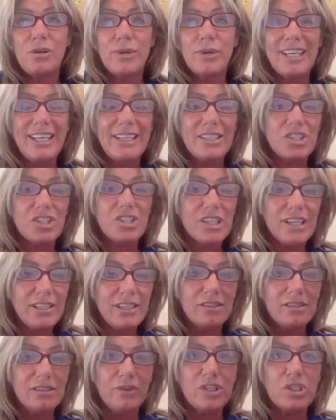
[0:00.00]
each
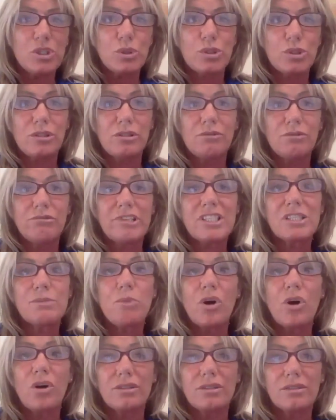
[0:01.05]
individual
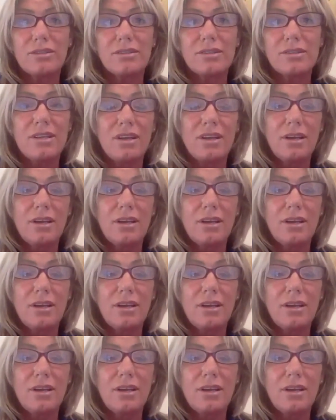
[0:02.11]
responds